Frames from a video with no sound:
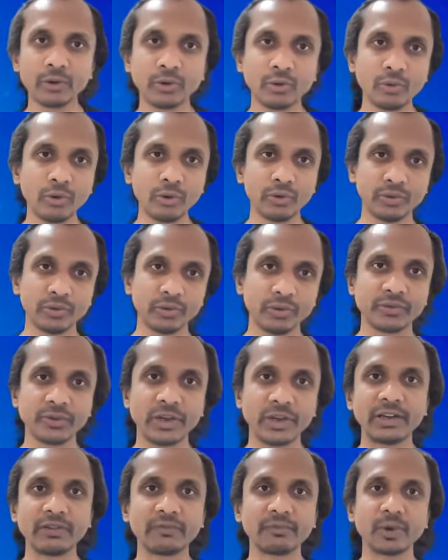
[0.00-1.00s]
to go to those
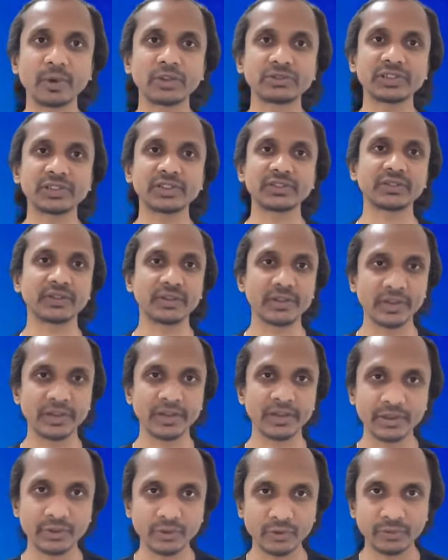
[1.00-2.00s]
kind of projects,
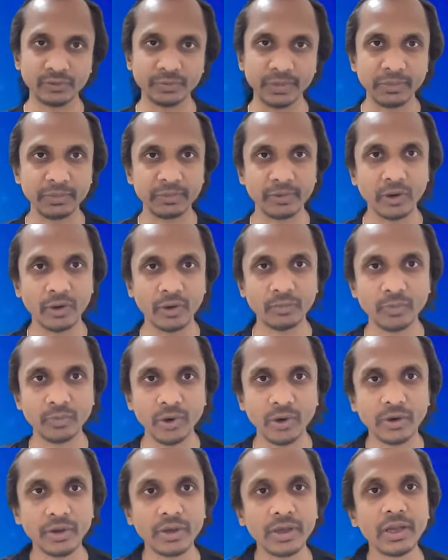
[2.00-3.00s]
get those people on
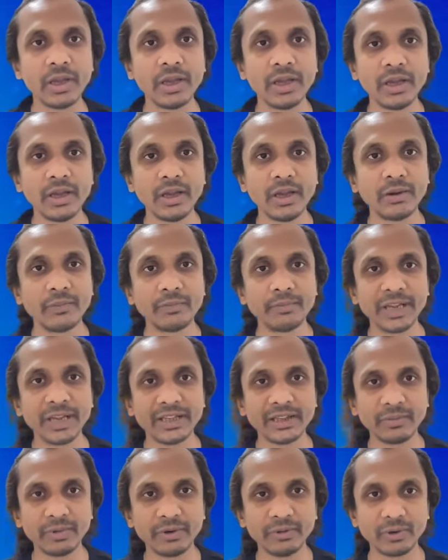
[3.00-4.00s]
board,
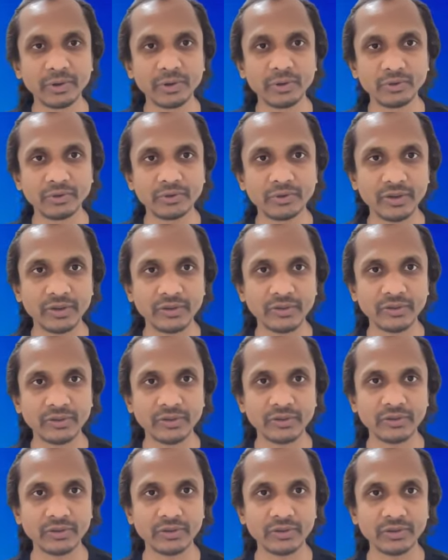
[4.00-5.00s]
make them our users.
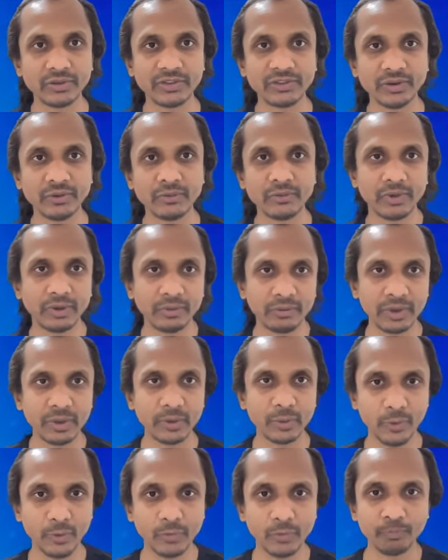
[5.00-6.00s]
So that's how we
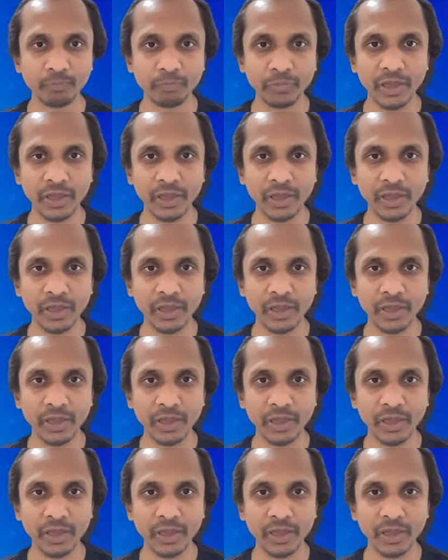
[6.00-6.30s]
will grow.